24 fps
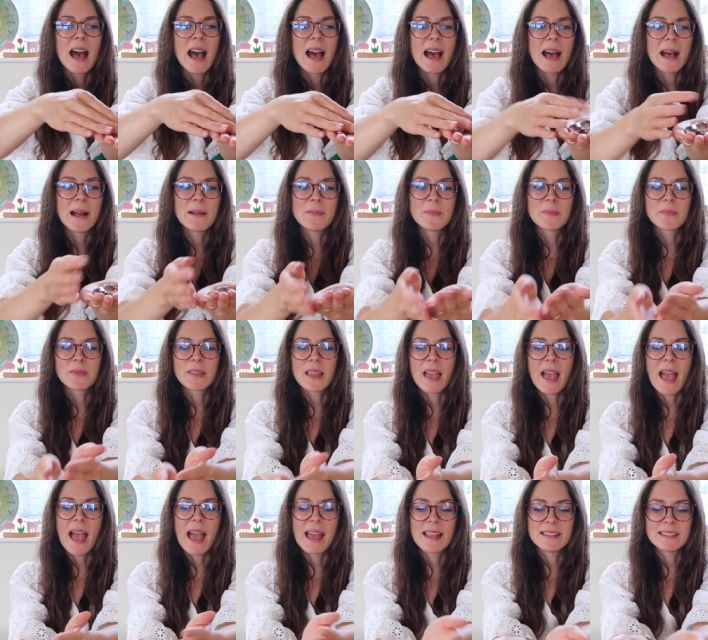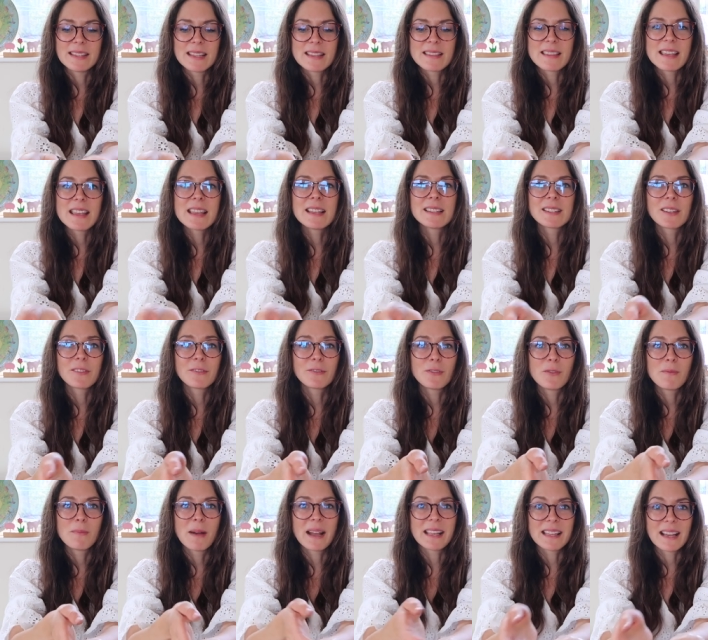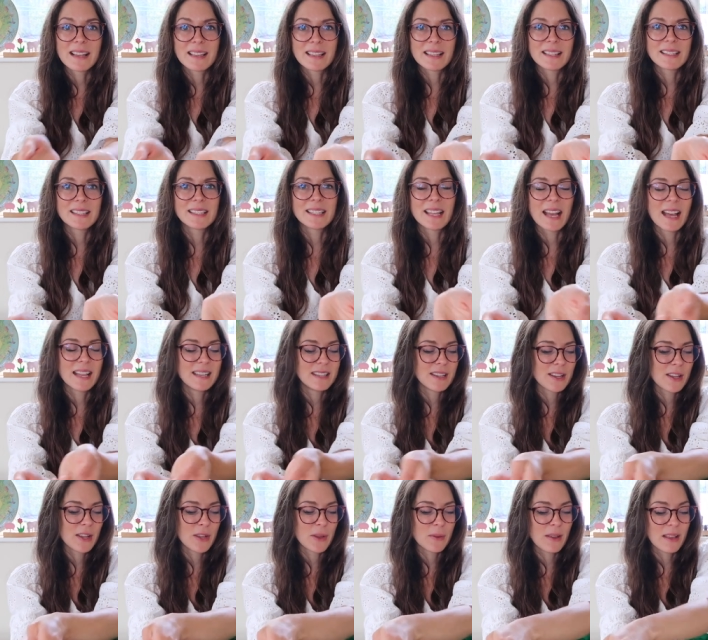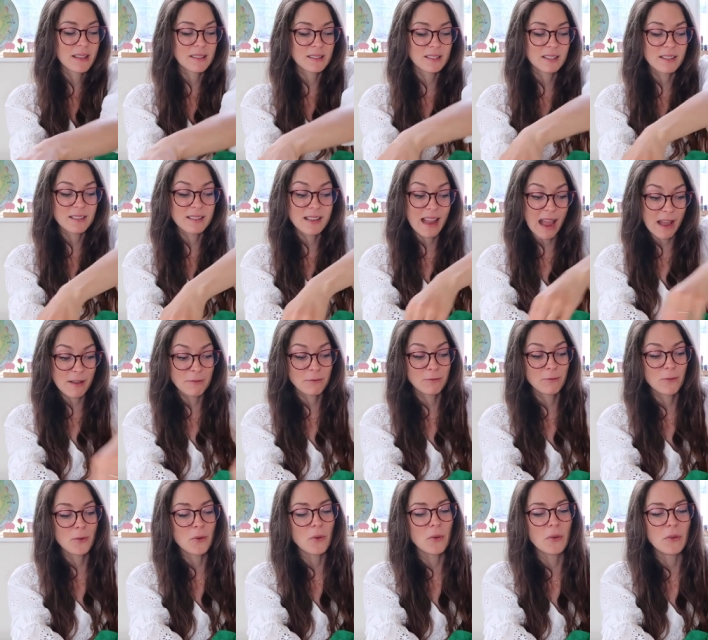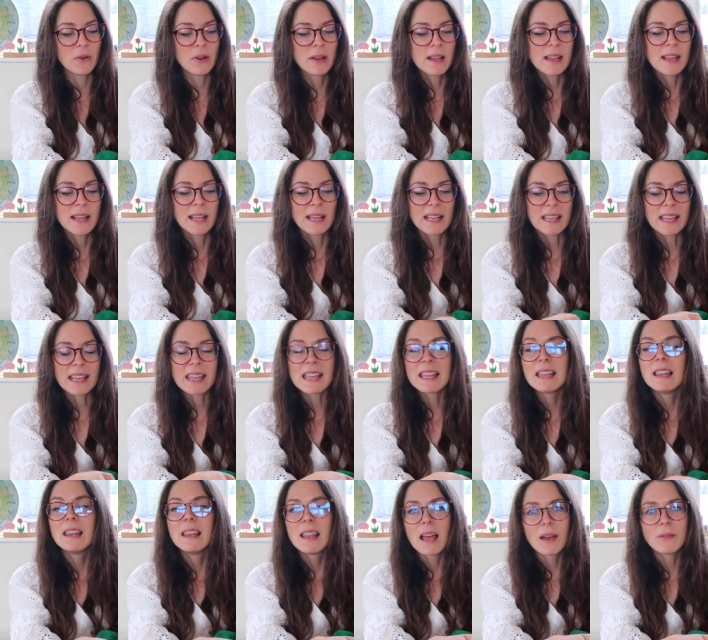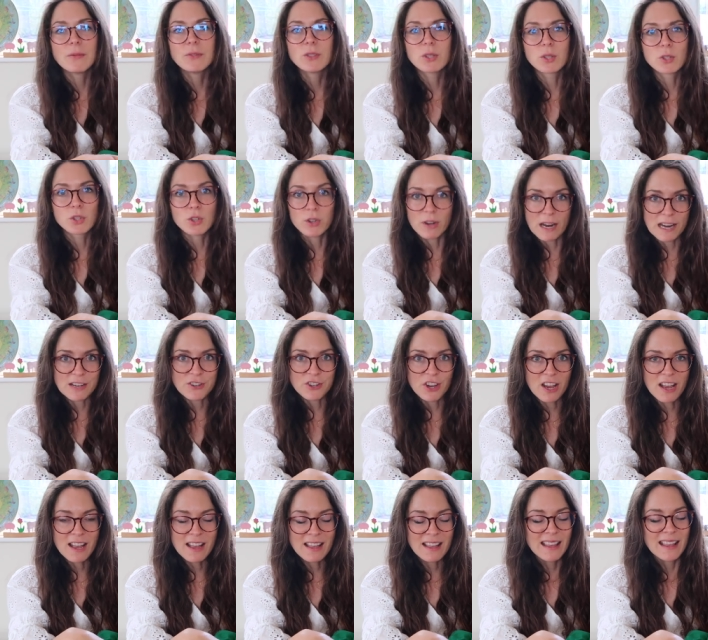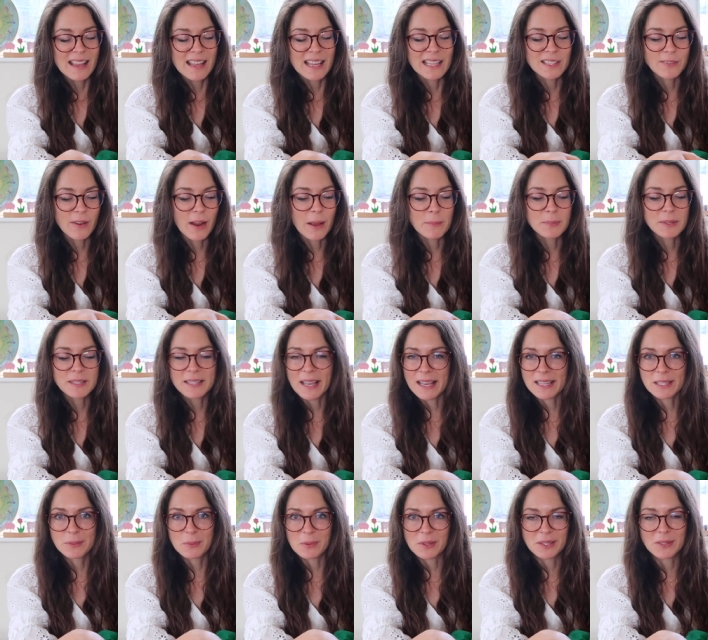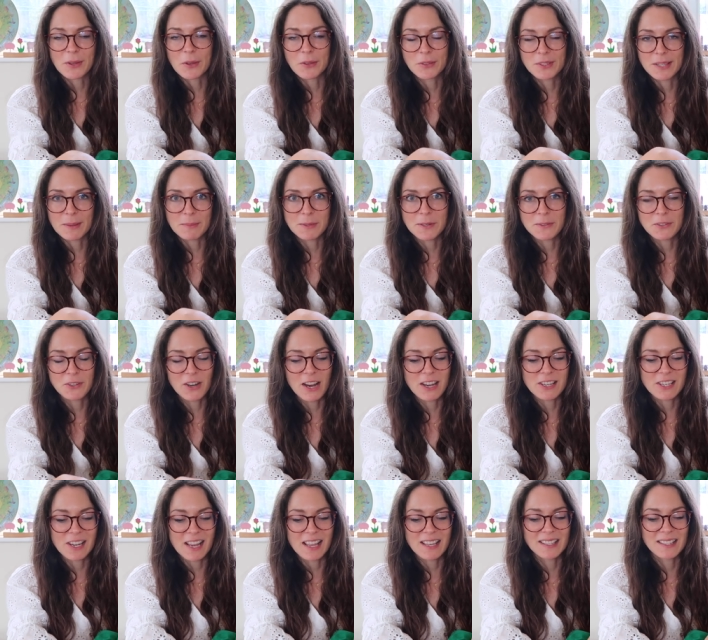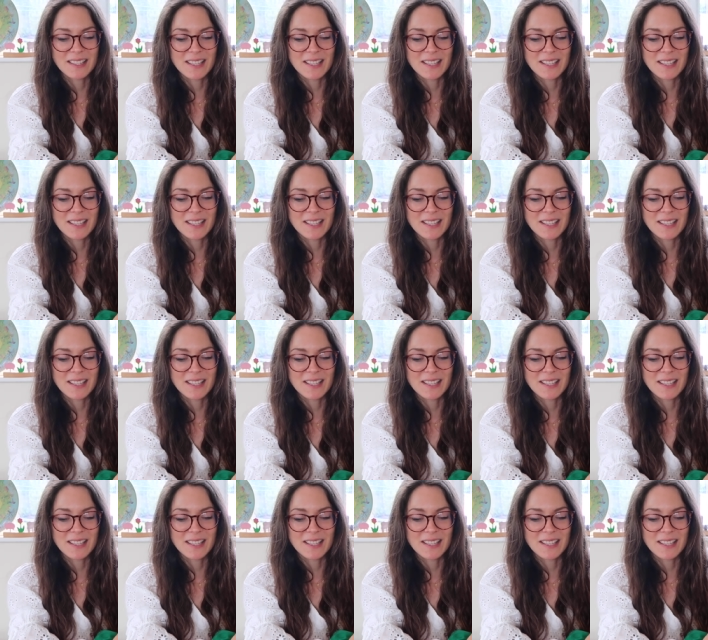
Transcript: Um, and these are for my youngest son who is now four. He loves treasure. He's very obsessed with this concept of treasure.